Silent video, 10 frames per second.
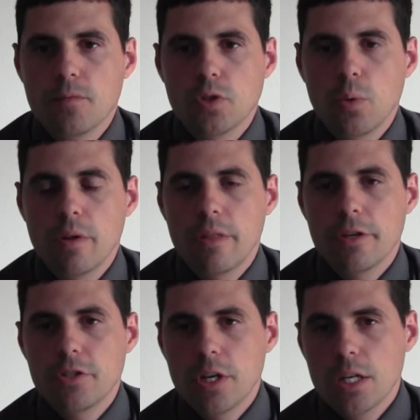So with
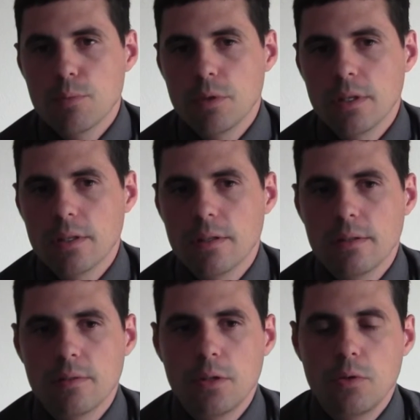their judgment,
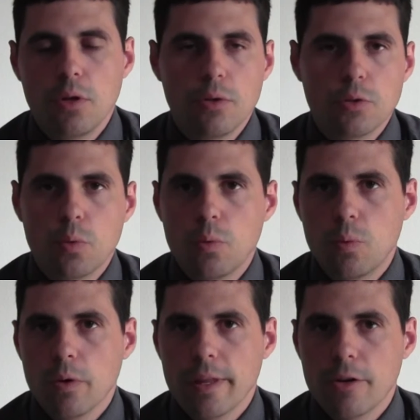who knows
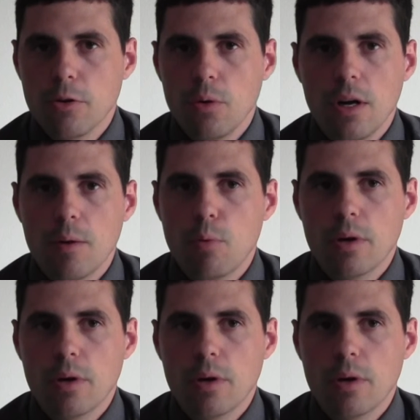where they grew up,